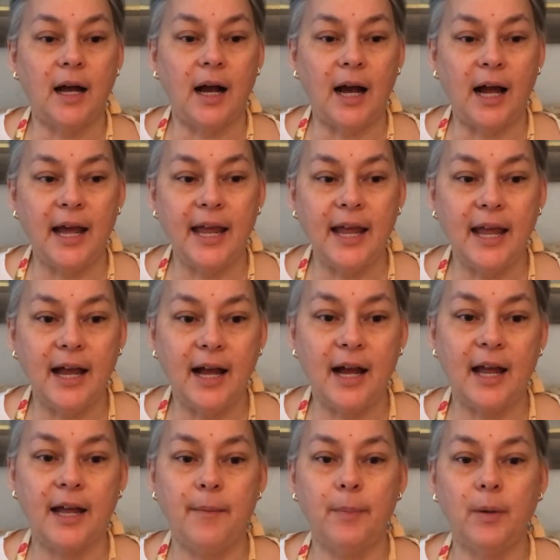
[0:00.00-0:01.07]
I,
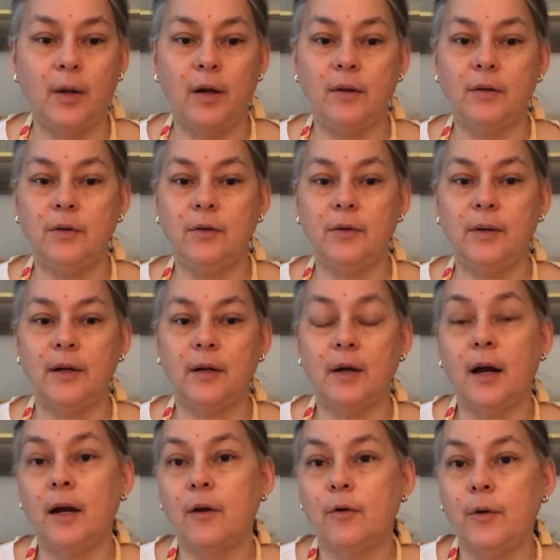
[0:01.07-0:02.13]
I belong to a,
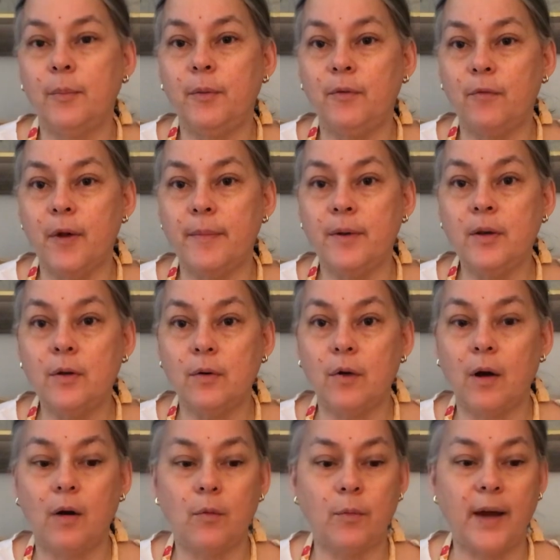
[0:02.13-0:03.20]
a group of women who are
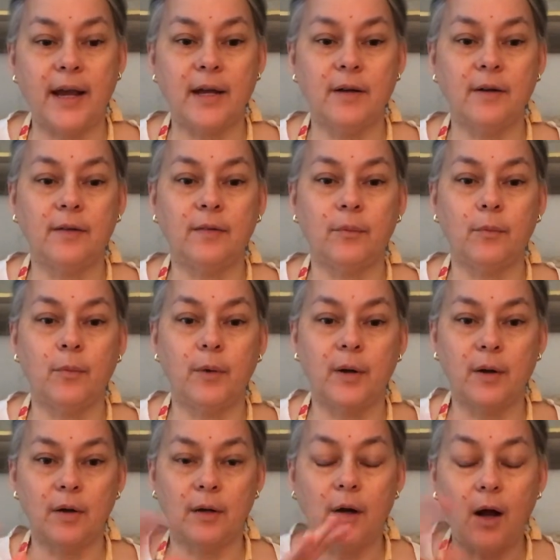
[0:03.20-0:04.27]
all writers.
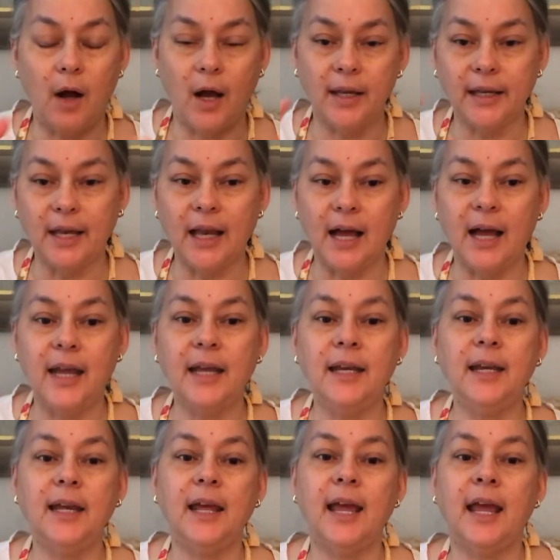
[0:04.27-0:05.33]
We're
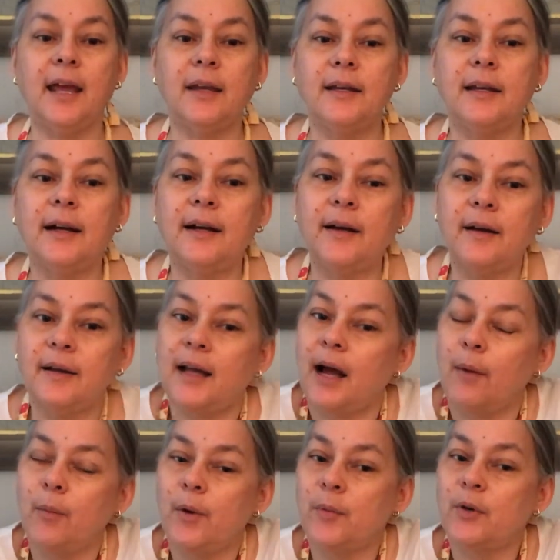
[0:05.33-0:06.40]
online, and
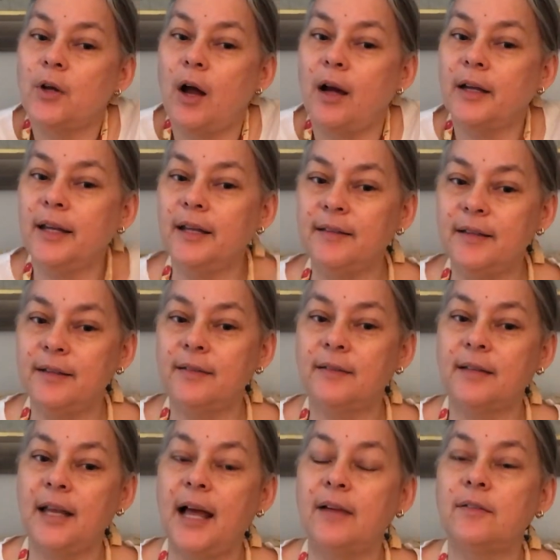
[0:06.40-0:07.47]
uh, we were talking this
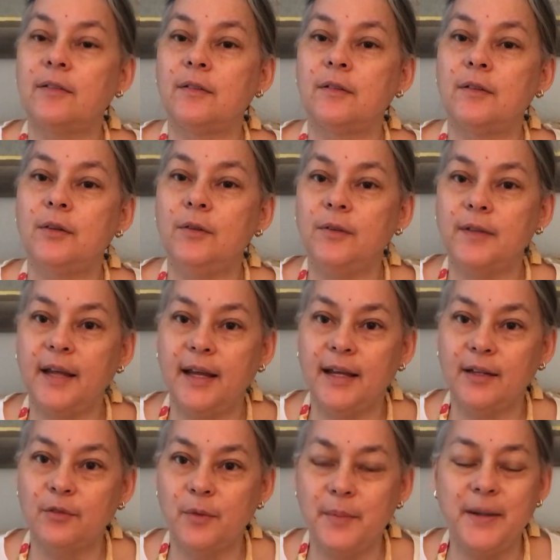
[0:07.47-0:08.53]
last Tuesday
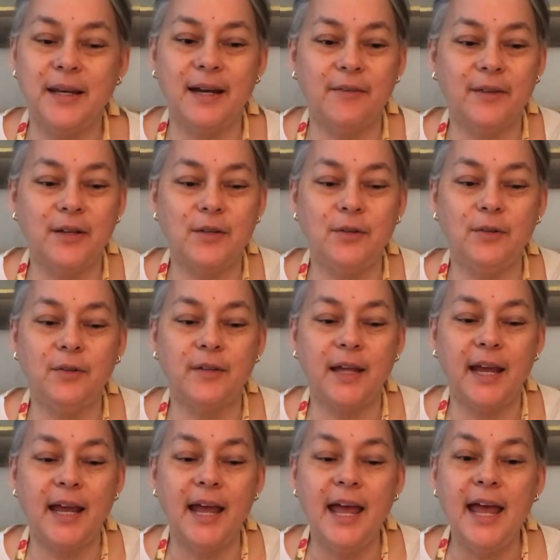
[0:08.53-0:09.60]
because we meet every
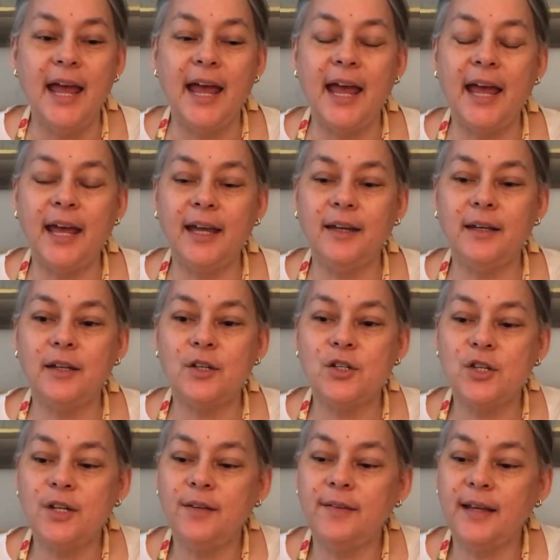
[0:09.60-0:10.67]
Tuesday. And
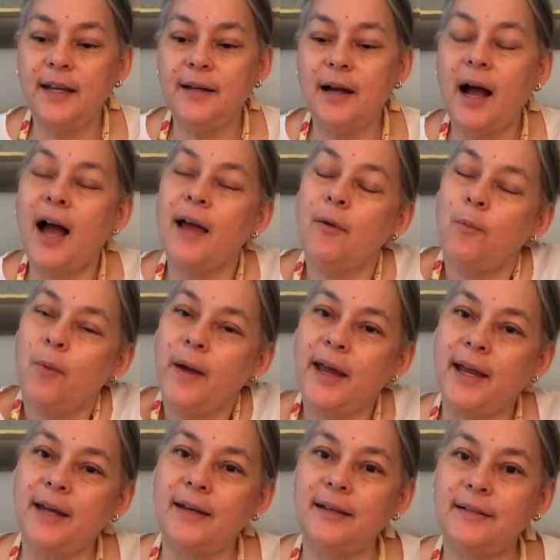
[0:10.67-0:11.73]
she said, I
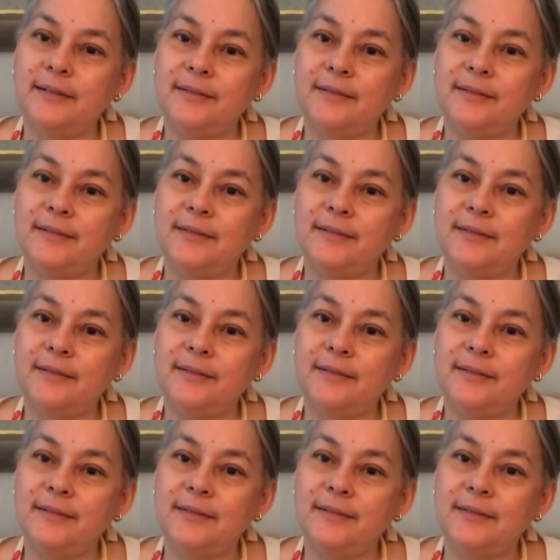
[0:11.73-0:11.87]
wait.